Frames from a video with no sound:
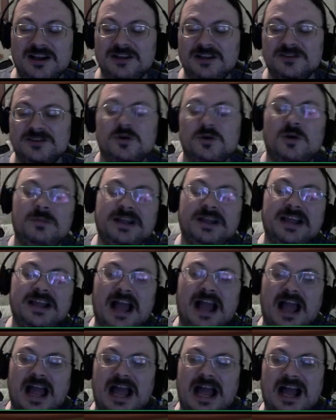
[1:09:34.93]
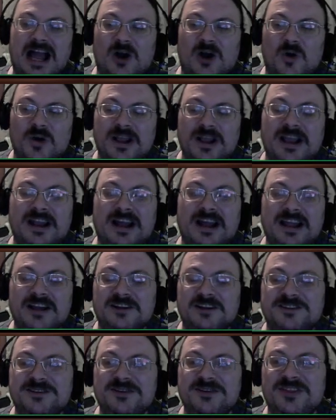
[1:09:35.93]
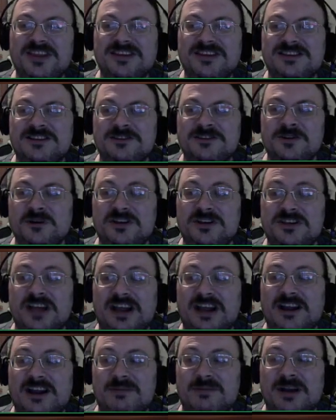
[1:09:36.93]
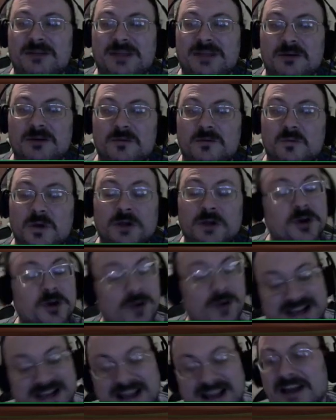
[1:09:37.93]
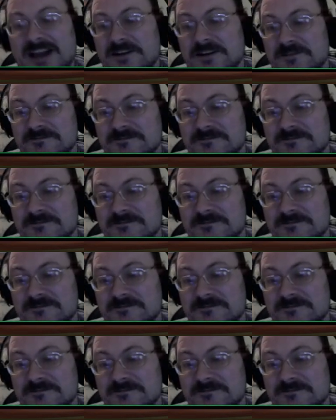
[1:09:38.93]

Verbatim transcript: So I'm like, how can I include this in Nuke Jacob? And I'm like, well, no, I can't.